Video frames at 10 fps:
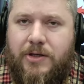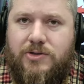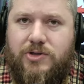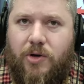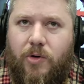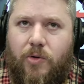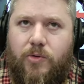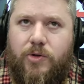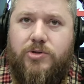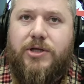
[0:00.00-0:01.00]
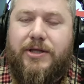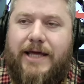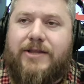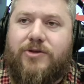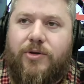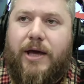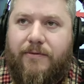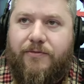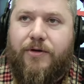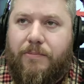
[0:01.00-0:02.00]
So usually they do that
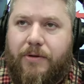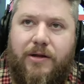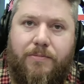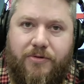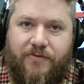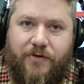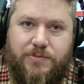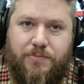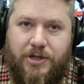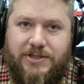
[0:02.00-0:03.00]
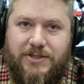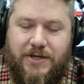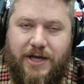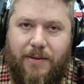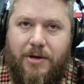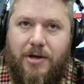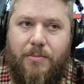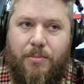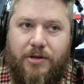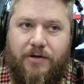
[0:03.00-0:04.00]
before they play their first preseason game, but their